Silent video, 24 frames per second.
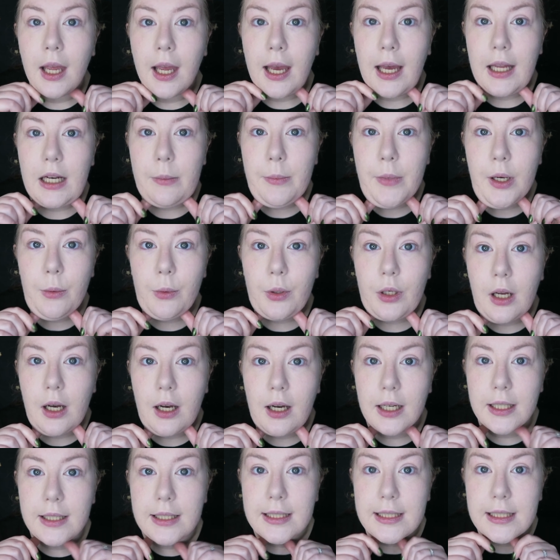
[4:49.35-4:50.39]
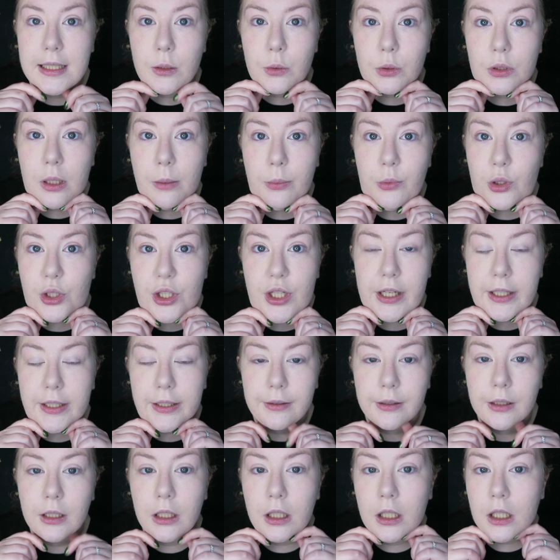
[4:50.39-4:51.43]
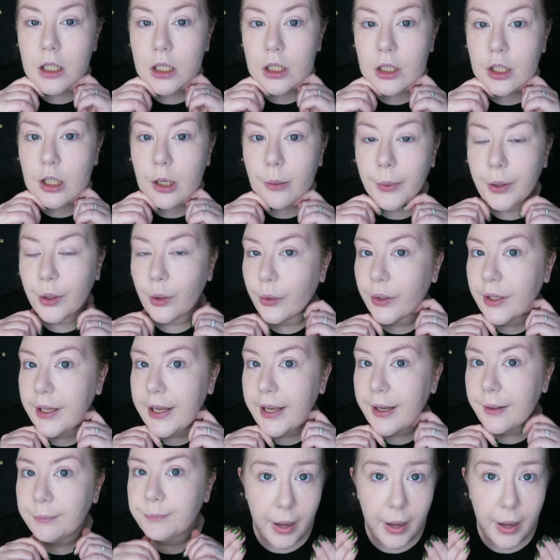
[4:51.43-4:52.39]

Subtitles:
and I might want to hide this little double chin going on here.